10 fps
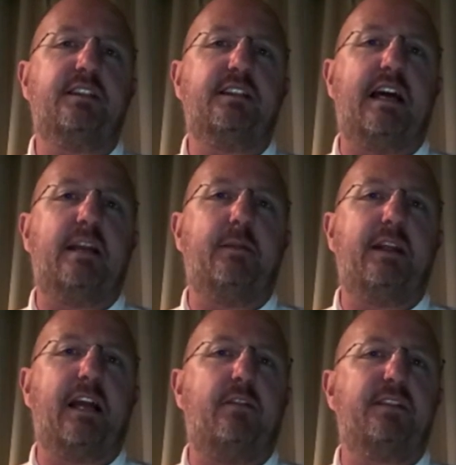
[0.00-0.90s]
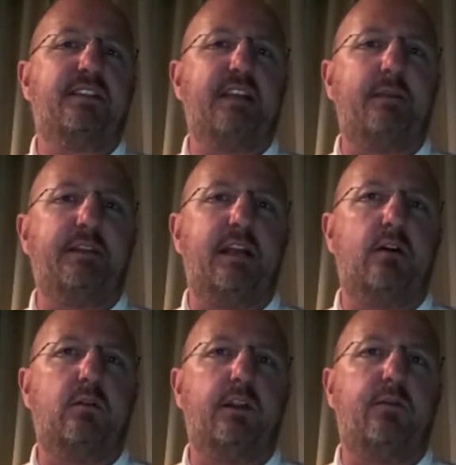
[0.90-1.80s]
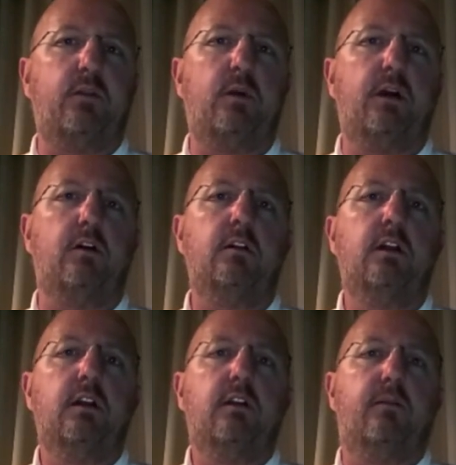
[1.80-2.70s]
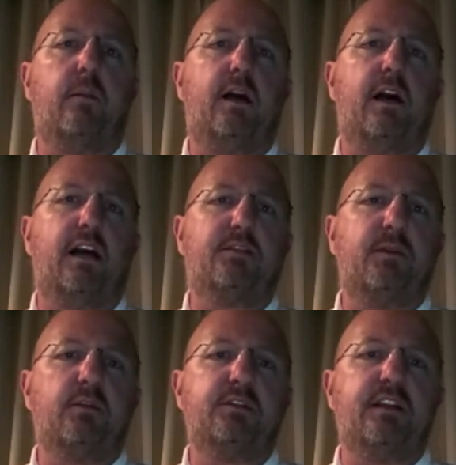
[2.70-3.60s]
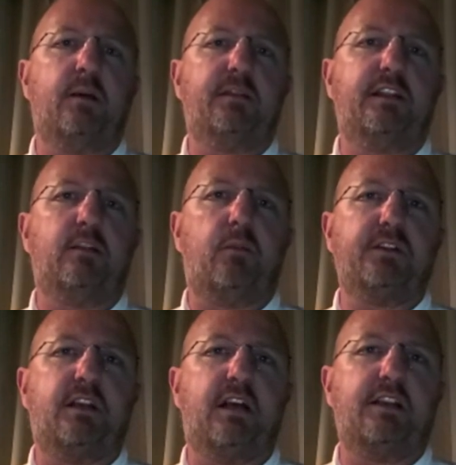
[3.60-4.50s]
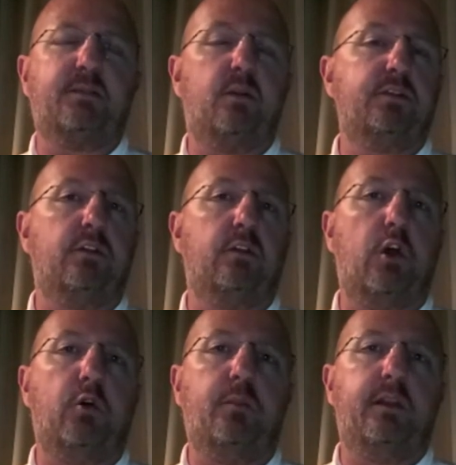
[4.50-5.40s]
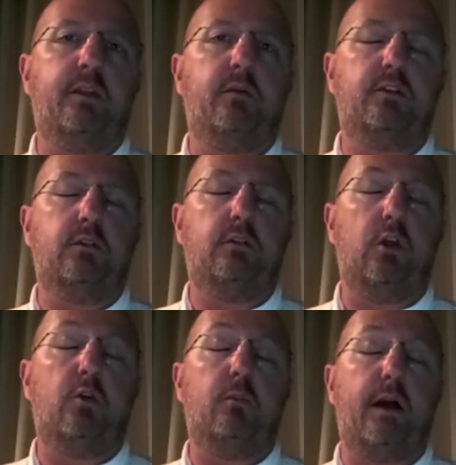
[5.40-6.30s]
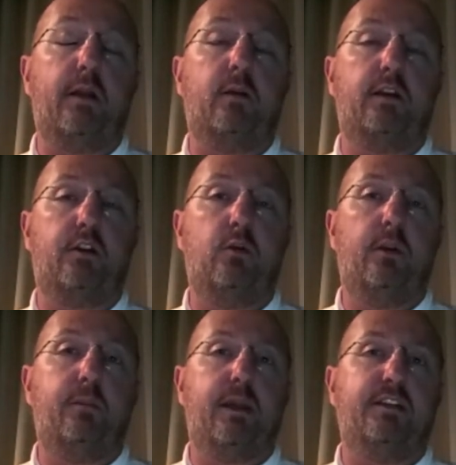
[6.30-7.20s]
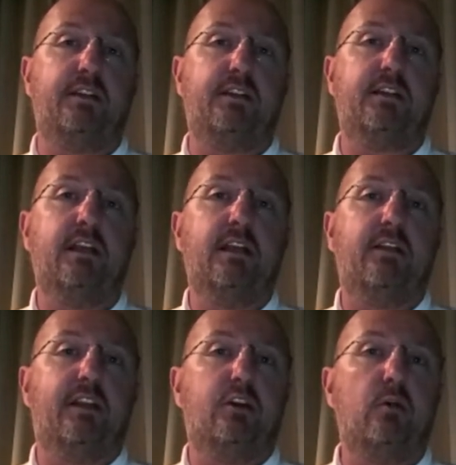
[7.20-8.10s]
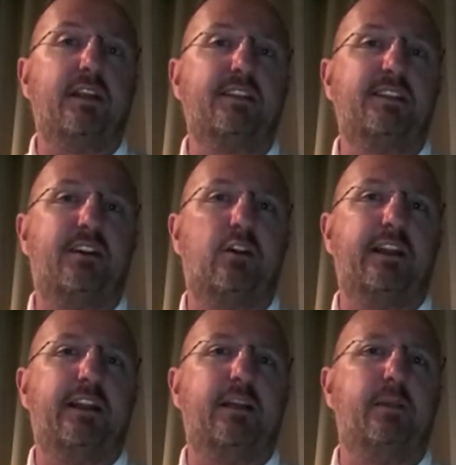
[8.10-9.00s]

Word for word: designed to be kind of a step down, if you will, from the hospitals to help decompress the hospitals on low to, mid to low to moderate acuity patients that don't necessarily need to